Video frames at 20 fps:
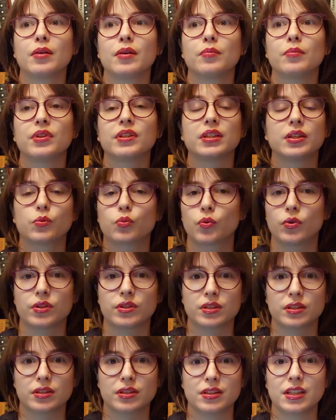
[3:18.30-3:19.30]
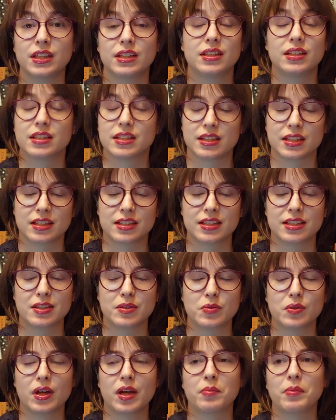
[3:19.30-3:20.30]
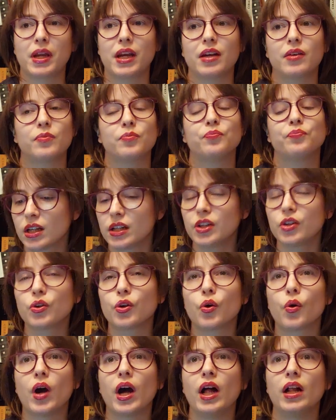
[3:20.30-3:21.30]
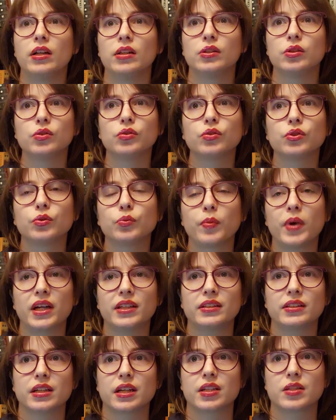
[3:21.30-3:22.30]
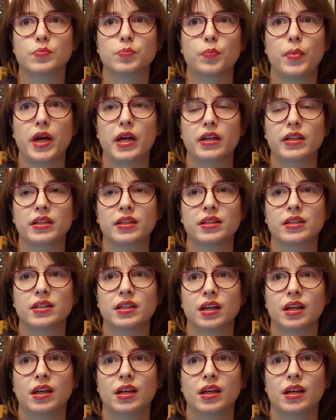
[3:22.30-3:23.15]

but it wasn't. It isn't. I mean, you know, although you might expect